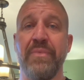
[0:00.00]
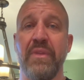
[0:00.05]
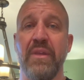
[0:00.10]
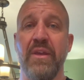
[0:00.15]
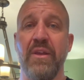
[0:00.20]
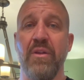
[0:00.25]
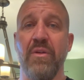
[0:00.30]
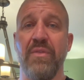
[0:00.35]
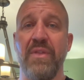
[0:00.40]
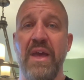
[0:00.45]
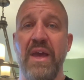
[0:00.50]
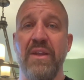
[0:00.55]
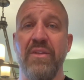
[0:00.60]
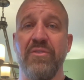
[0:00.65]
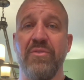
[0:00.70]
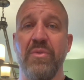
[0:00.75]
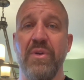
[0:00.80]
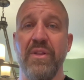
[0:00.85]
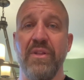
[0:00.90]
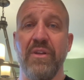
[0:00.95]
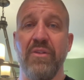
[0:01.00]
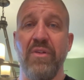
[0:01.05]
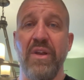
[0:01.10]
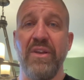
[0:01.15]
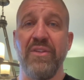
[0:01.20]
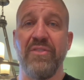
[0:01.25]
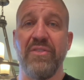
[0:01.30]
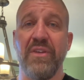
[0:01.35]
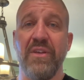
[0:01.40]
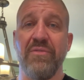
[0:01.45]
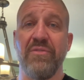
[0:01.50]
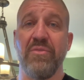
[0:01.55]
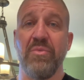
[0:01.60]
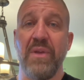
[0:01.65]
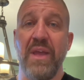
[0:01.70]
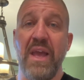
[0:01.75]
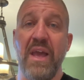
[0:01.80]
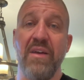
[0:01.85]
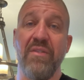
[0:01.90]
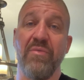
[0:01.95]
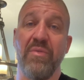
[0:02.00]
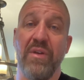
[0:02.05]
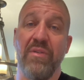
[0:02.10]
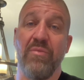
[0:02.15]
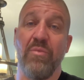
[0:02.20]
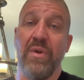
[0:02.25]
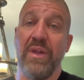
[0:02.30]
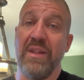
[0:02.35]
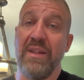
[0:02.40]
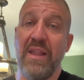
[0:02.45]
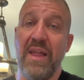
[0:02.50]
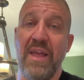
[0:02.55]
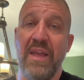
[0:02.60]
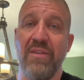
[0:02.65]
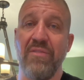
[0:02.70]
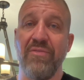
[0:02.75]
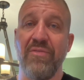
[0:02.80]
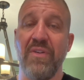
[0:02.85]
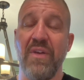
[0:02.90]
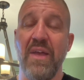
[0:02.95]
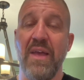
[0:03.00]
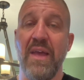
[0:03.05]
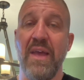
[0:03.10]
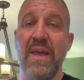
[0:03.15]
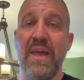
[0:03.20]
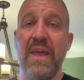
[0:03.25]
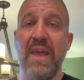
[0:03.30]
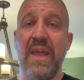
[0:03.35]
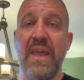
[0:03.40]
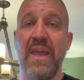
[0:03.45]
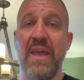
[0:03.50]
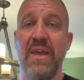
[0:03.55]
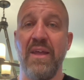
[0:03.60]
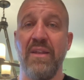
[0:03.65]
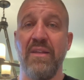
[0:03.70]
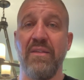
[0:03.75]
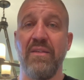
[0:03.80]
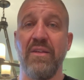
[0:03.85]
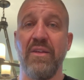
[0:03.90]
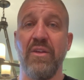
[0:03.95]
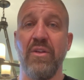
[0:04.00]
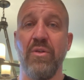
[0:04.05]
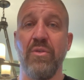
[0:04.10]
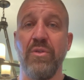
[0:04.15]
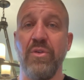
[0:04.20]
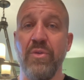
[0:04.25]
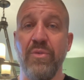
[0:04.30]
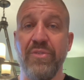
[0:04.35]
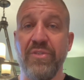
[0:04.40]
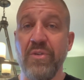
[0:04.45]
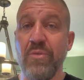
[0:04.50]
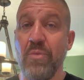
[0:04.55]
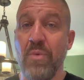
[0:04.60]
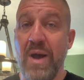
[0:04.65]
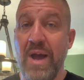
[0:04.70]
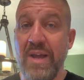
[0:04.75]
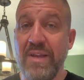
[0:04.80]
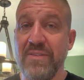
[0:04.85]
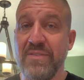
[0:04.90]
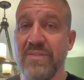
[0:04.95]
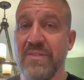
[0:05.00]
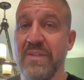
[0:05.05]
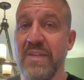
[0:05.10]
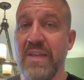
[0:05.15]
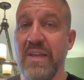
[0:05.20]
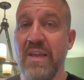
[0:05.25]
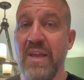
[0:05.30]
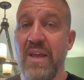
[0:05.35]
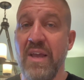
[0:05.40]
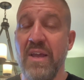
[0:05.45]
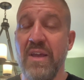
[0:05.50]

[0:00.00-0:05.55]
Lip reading: You know, that is one of the greatest gifts we have. We have one life, and, you know, use it wisely.